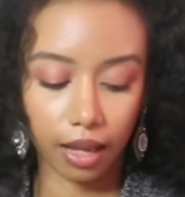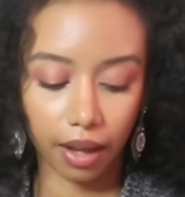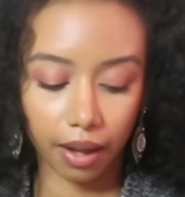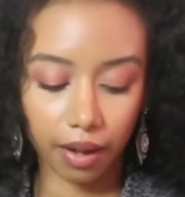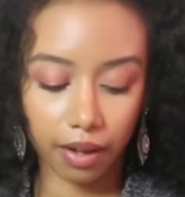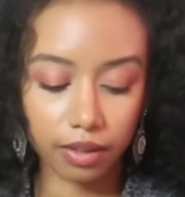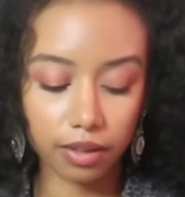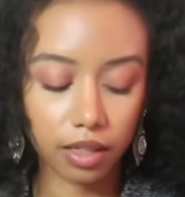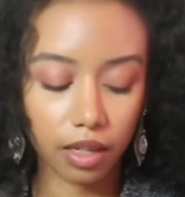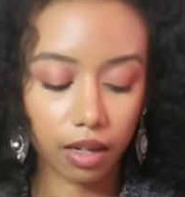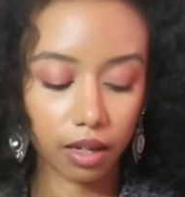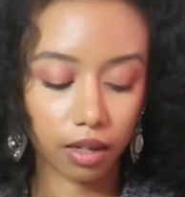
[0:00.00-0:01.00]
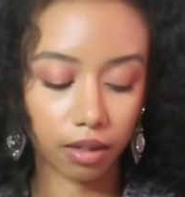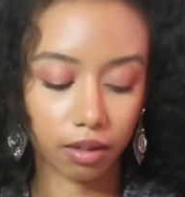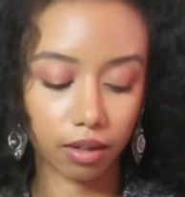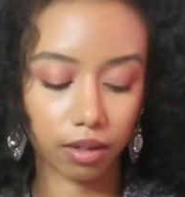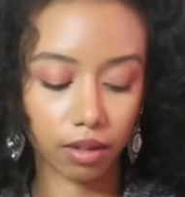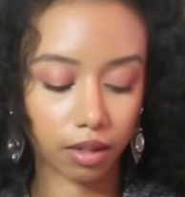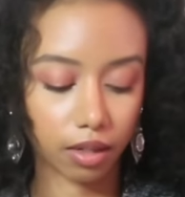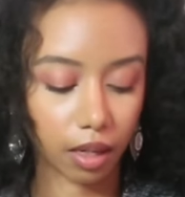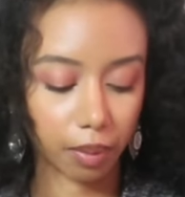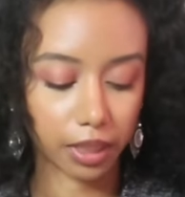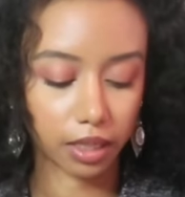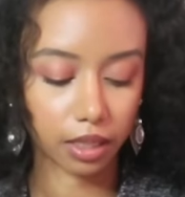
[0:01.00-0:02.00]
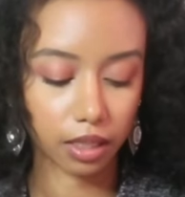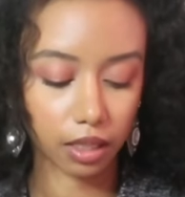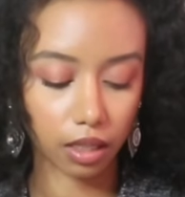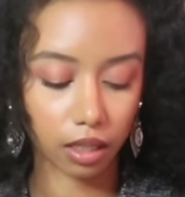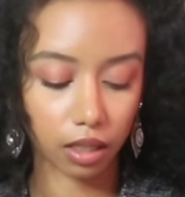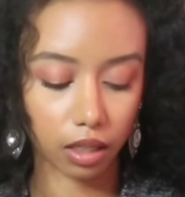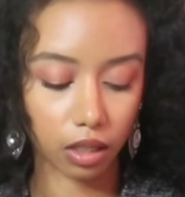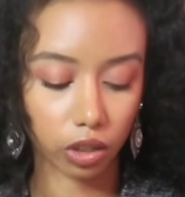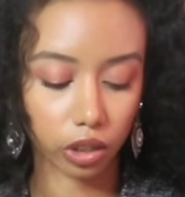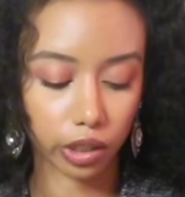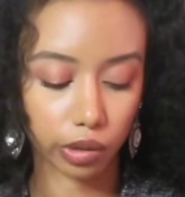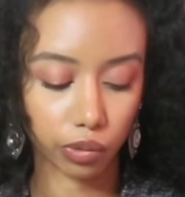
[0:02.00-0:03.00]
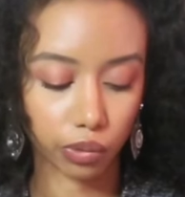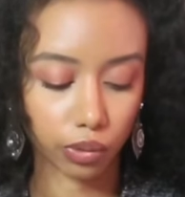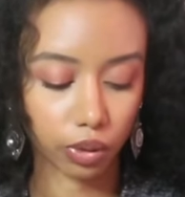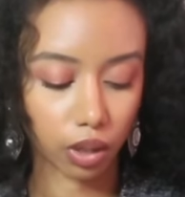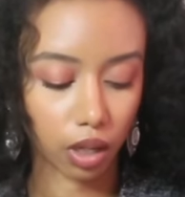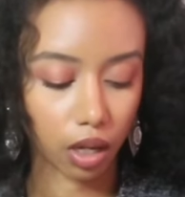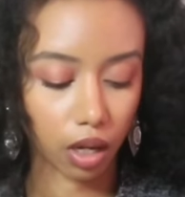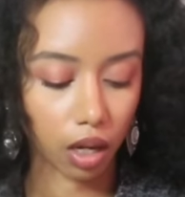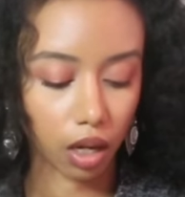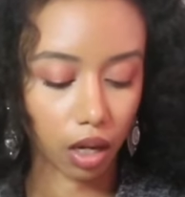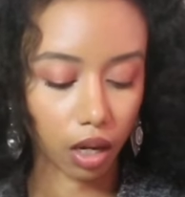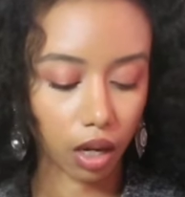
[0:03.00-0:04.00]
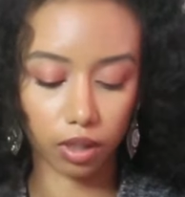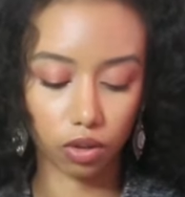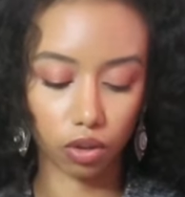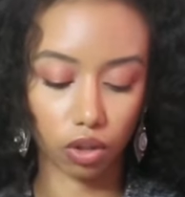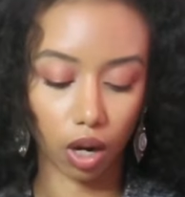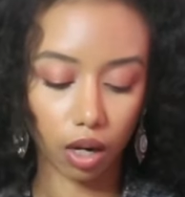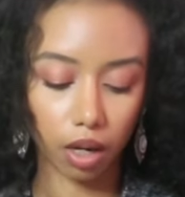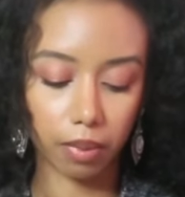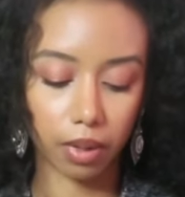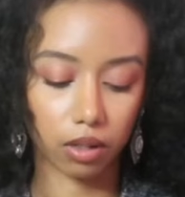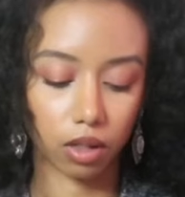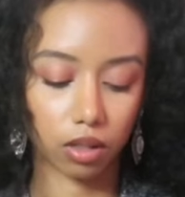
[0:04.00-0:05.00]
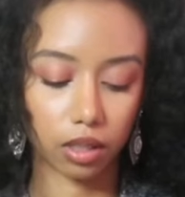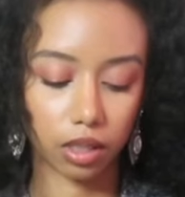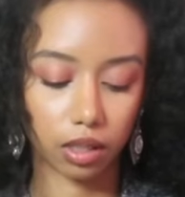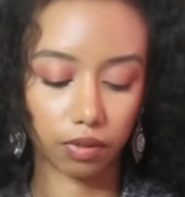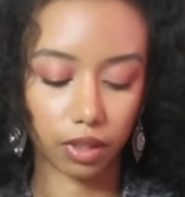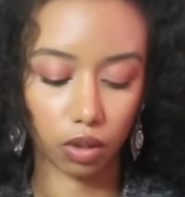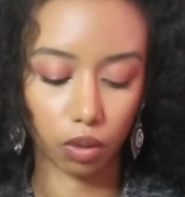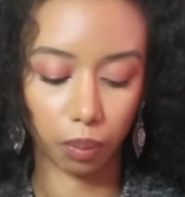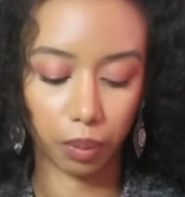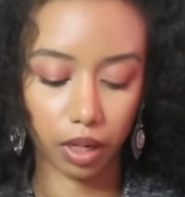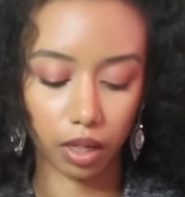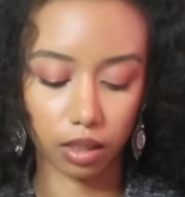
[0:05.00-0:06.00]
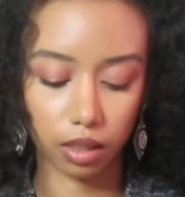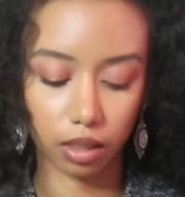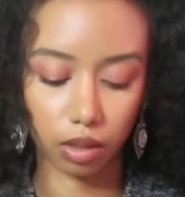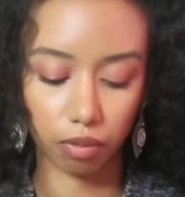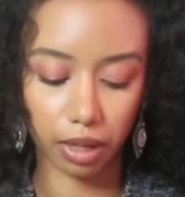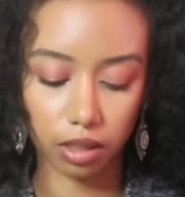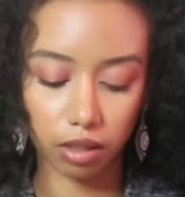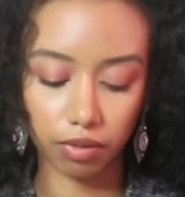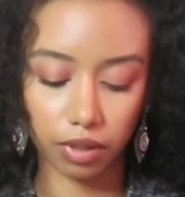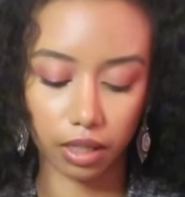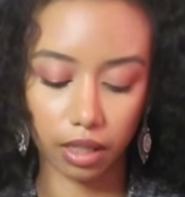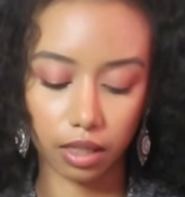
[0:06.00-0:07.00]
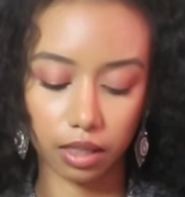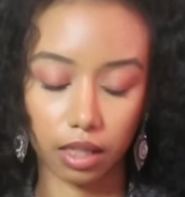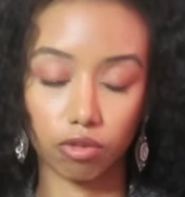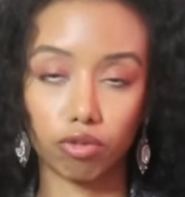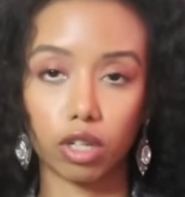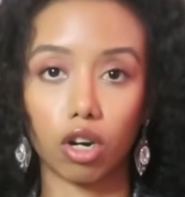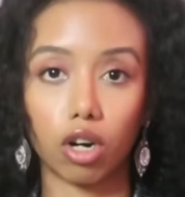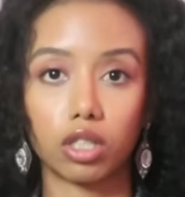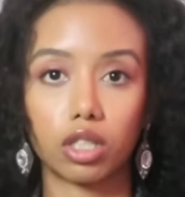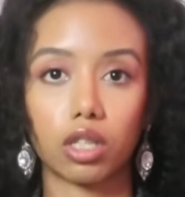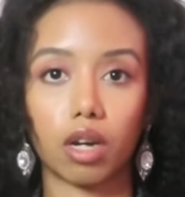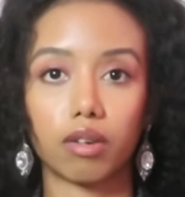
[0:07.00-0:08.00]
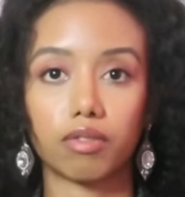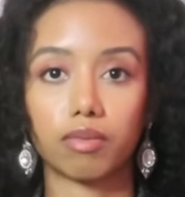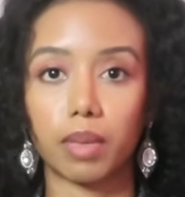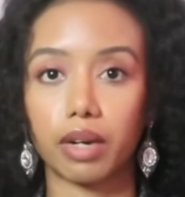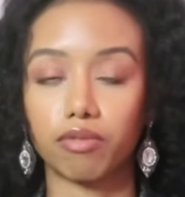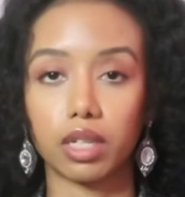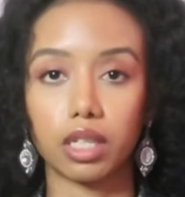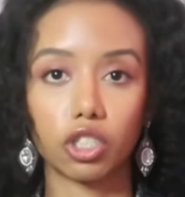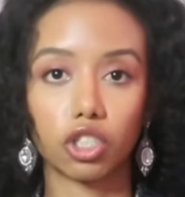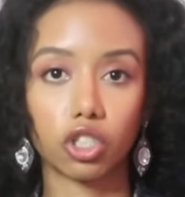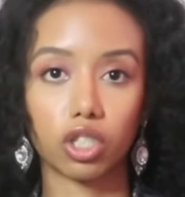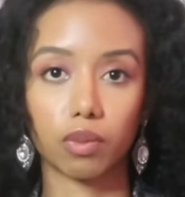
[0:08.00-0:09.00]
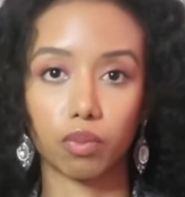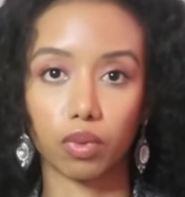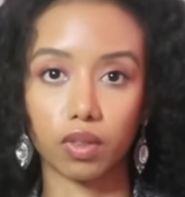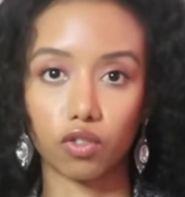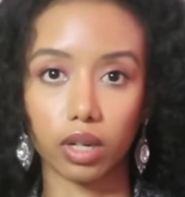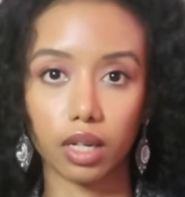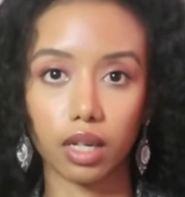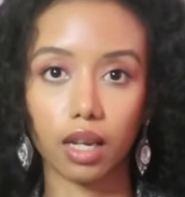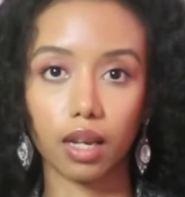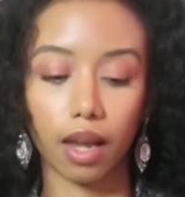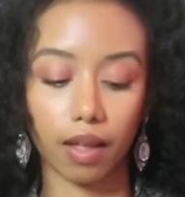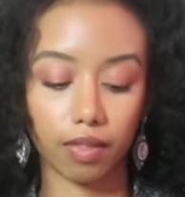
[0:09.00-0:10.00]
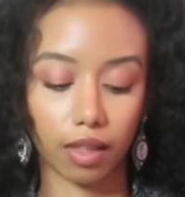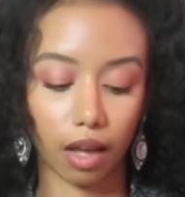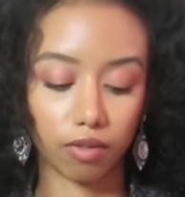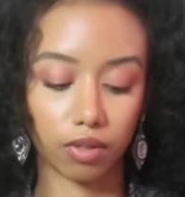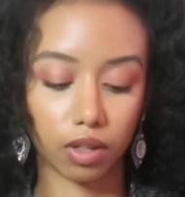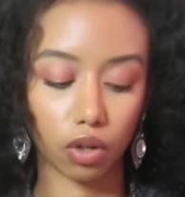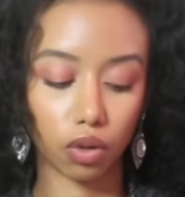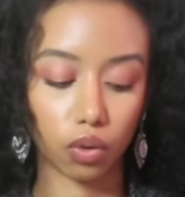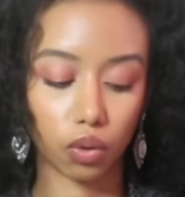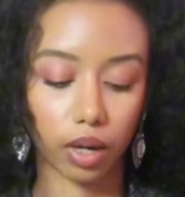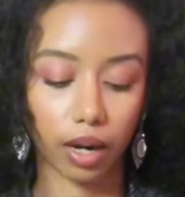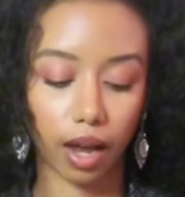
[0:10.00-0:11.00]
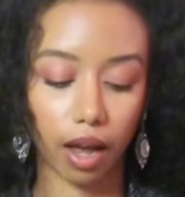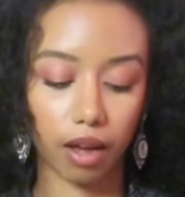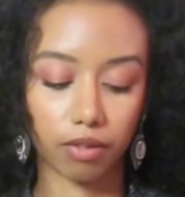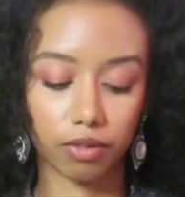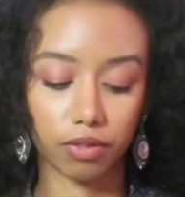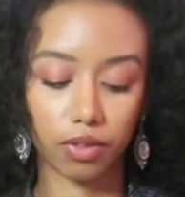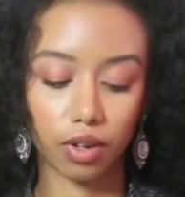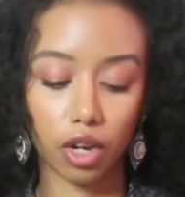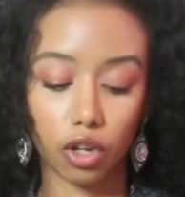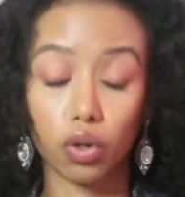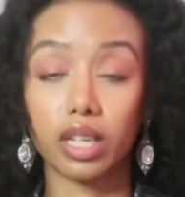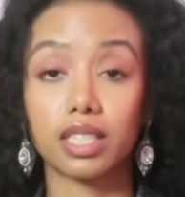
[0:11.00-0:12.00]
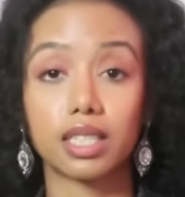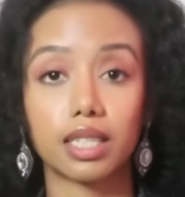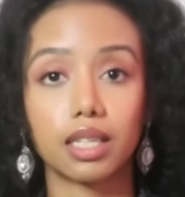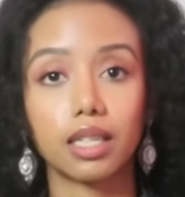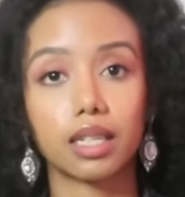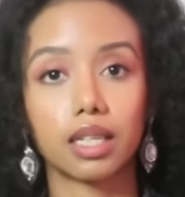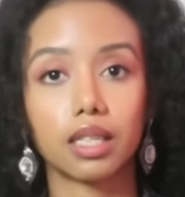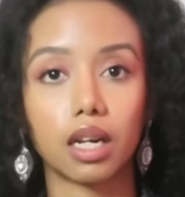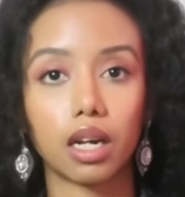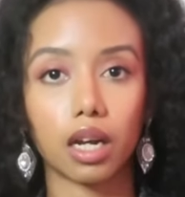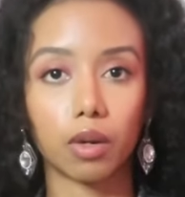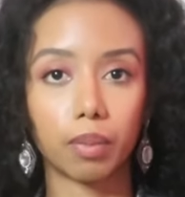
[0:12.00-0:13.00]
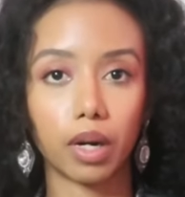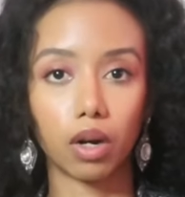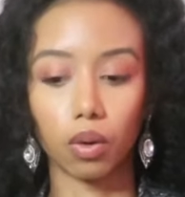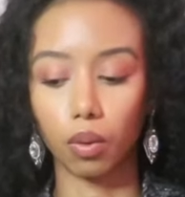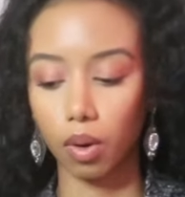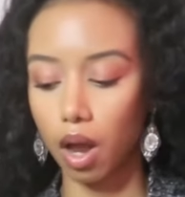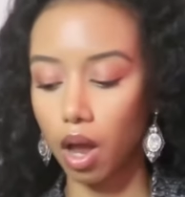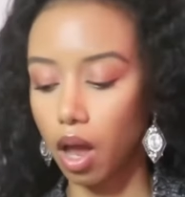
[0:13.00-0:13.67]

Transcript: And let me see wanted to talk about on this video because the rest of it is in regards of my relationship with drinking and that video you can have you can see it in the link below